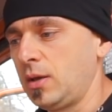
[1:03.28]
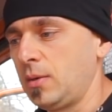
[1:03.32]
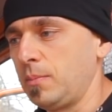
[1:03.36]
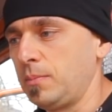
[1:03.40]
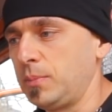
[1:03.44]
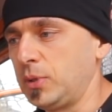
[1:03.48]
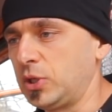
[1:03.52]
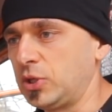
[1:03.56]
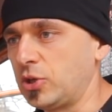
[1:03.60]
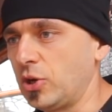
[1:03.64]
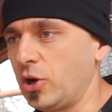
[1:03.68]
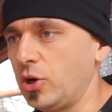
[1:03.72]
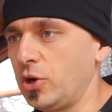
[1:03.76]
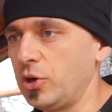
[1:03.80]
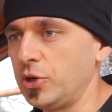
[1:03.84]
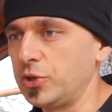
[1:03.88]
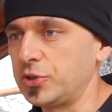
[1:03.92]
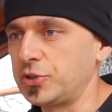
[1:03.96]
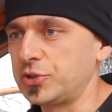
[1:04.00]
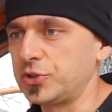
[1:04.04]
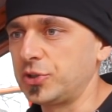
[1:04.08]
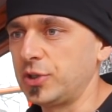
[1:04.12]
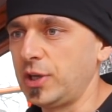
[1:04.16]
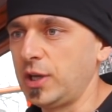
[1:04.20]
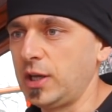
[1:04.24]

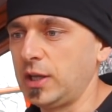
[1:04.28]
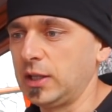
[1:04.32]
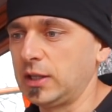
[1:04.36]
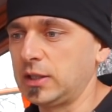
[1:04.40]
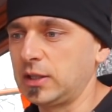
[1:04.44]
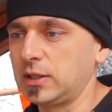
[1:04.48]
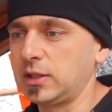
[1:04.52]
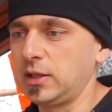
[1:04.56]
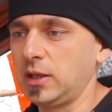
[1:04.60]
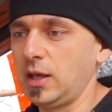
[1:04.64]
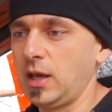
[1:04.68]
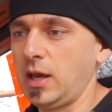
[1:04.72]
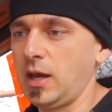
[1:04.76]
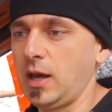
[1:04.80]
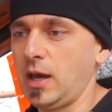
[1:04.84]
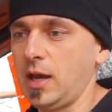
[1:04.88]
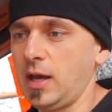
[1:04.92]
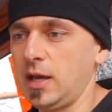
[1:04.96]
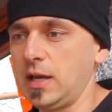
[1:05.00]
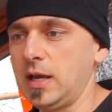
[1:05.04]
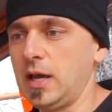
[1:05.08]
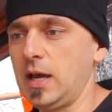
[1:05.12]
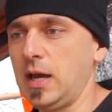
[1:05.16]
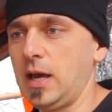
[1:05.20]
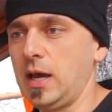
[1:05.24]
because it's
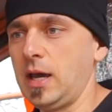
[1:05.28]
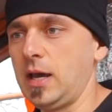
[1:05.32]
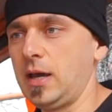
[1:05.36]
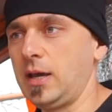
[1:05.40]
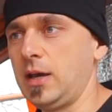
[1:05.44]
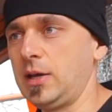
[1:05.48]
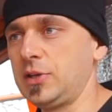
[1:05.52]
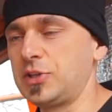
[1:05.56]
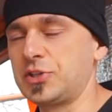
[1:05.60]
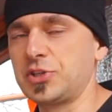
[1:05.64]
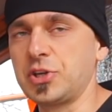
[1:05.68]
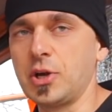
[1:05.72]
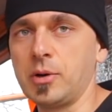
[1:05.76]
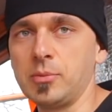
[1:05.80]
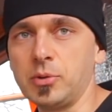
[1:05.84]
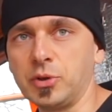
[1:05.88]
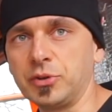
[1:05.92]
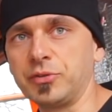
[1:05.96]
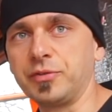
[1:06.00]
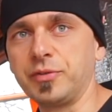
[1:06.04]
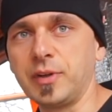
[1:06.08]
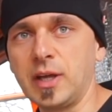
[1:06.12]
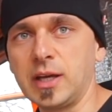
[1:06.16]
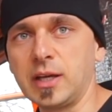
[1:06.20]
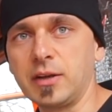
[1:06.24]
somewhat
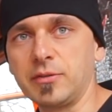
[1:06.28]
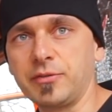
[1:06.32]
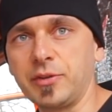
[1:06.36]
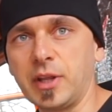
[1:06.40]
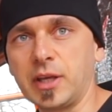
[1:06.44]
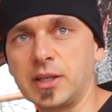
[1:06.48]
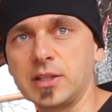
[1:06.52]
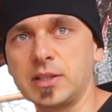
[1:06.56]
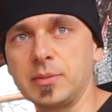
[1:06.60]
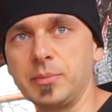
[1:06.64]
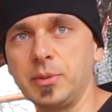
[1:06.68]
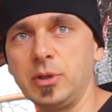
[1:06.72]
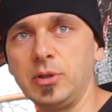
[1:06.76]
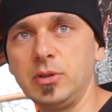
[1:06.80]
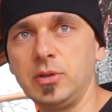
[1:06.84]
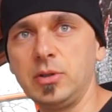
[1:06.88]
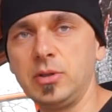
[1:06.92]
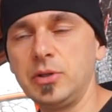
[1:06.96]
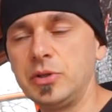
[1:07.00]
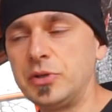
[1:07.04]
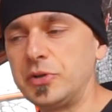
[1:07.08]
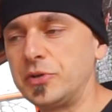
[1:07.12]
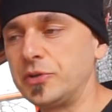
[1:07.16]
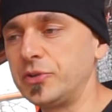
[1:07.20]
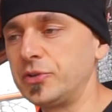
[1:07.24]
flexible.
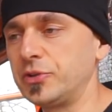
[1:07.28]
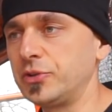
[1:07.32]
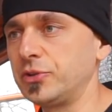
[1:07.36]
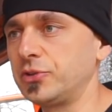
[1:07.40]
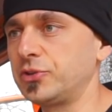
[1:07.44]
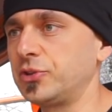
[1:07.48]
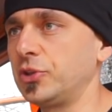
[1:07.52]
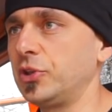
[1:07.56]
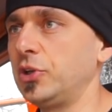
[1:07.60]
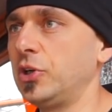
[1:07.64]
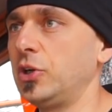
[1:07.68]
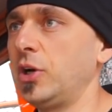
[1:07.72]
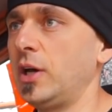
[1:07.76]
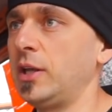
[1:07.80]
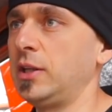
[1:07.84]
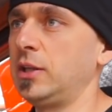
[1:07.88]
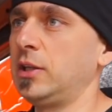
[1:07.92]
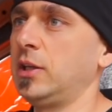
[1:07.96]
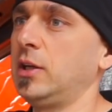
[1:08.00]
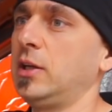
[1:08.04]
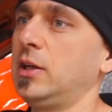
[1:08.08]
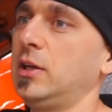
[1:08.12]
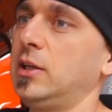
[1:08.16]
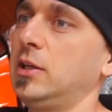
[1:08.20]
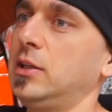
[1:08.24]
So, and
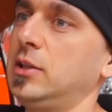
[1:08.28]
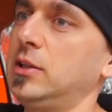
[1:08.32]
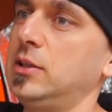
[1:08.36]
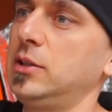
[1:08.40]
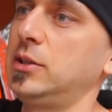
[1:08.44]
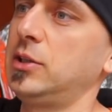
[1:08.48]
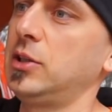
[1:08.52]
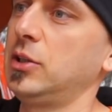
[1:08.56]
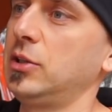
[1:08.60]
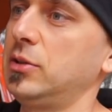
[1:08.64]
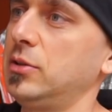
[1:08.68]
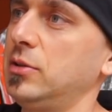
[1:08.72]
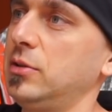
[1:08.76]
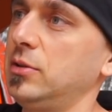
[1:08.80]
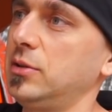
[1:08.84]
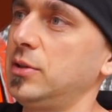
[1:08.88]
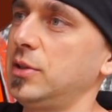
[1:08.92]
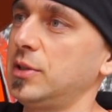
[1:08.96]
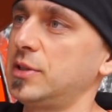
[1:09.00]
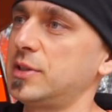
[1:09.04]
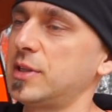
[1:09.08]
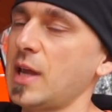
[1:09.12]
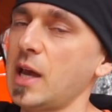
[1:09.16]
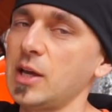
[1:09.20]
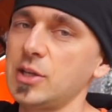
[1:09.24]
the
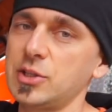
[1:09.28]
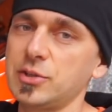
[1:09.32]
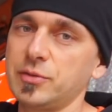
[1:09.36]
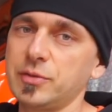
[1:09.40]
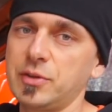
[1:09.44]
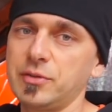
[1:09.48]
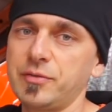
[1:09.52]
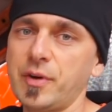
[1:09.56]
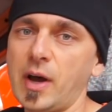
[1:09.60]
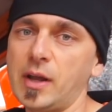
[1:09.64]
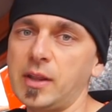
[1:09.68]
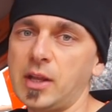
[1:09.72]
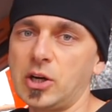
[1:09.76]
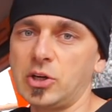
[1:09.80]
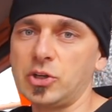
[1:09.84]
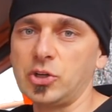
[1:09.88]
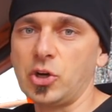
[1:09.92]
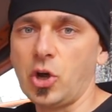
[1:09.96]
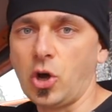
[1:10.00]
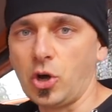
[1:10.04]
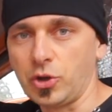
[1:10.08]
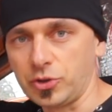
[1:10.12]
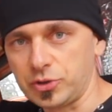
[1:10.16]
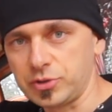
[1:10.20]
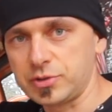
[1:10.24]
sides of the van are
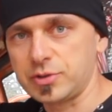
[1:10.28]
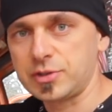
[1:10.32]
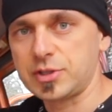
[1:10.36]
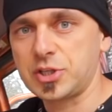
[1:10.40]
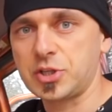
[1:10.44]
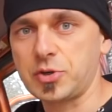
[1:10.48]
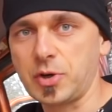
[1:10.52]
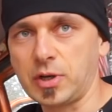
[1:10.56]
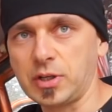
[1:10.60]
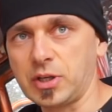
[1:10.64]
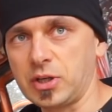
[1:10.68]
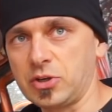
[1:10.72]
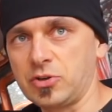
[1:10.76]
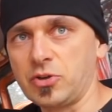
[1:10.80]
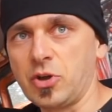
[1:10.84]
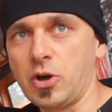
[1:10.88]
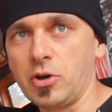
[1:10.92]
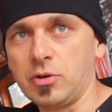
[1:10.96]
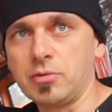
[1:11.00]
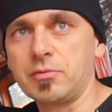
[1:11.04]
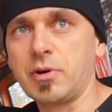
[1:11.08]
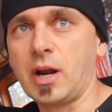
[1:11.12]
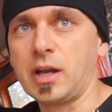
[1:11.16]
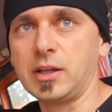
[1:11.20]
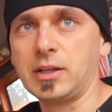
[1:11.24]
not straight, they're
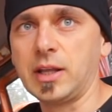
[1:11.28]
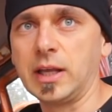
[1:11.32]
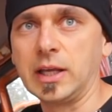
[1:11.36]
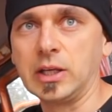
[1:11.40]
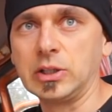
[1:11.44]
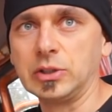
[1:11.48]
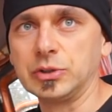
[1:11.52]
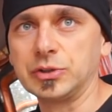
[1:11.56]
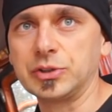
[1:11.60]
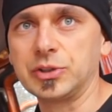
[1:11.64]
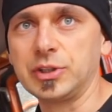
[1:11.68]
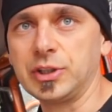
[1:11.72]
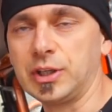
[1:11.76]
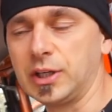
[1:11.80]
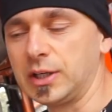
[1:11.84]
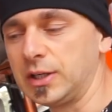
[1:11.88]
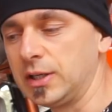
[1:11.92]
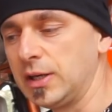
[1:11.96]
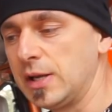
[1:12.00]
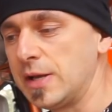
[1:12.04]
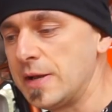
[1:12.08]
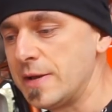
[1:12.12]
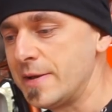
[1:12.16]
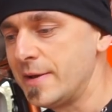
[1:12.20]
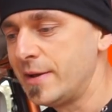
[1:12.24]
not right angles here.
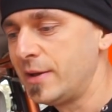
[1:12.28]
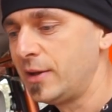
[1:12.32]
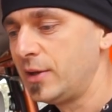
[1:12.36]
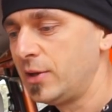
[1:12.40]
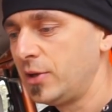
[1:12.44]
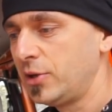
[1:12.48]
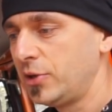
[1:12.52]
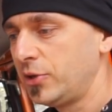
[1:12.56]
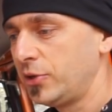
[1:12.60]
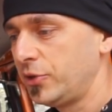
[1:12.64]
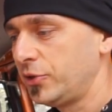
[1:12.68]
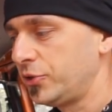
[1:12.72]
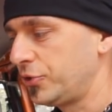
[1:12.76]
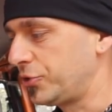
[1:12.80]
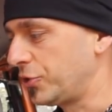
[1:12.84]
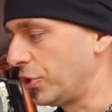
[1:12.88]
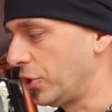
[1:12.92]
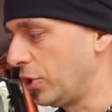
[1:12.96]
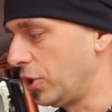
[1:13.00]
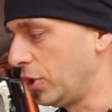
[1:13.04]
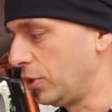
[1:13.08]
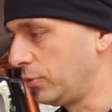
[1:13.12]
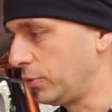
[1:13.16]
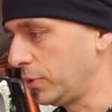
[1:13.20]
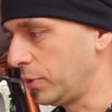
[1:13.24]

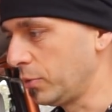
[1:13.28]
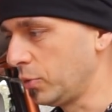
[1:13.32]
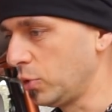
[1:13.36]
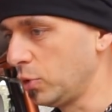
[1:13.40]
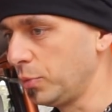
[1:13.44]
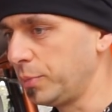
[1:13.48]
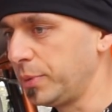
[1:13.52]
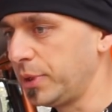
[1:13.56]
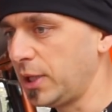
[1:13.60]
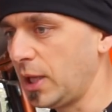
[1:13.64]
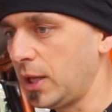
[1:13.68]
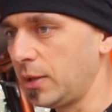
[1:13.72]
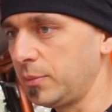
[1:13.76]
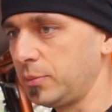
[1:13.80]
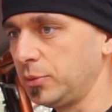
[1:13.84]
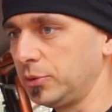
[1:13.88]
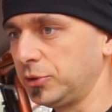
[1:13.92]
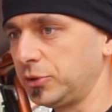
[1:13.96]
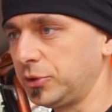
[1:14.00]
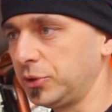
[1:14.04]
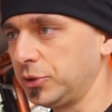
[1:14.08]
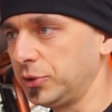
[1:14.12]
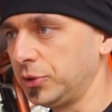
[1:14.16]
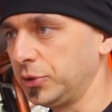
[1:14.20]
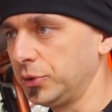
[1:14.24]
So we will be able
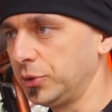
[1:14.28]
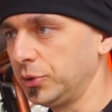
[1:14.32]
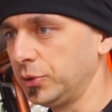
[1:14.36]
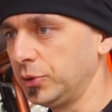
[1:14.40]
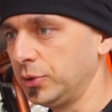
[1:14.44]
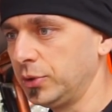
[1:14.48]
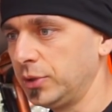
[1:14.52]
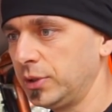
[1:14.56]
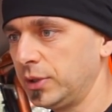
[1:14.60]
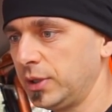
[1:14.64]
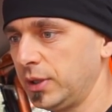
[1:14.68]
to